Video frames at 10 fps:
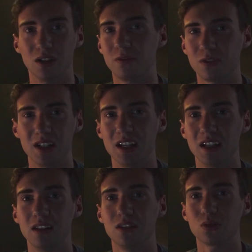front
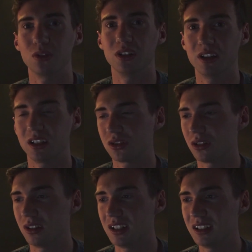end sort of
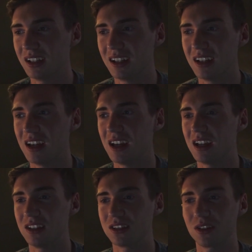journey.
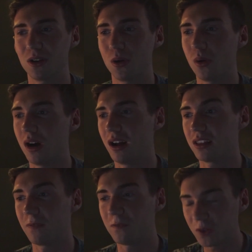And
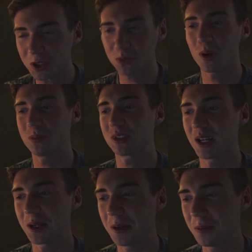so the first
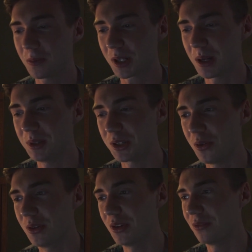website we're going to be
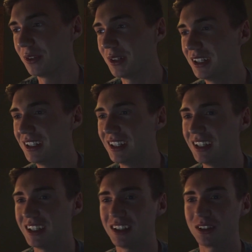going over,
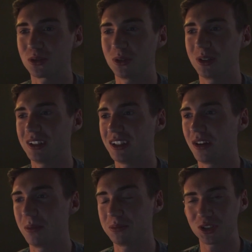
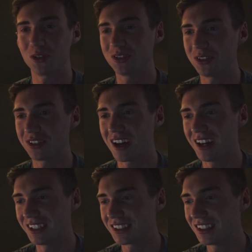I'm showing you
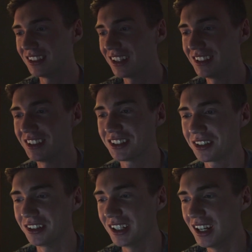guys, not
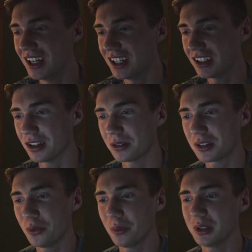necessarily,
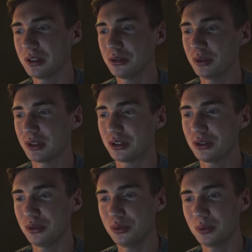don't want to do it
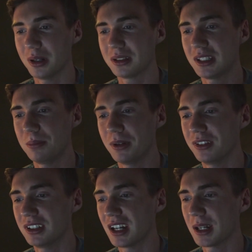too deep
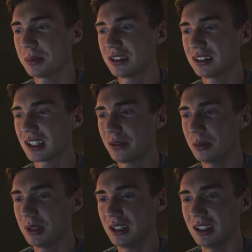of a dive because that
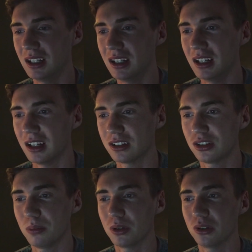would be a
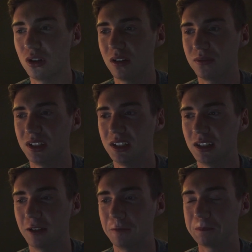super long video,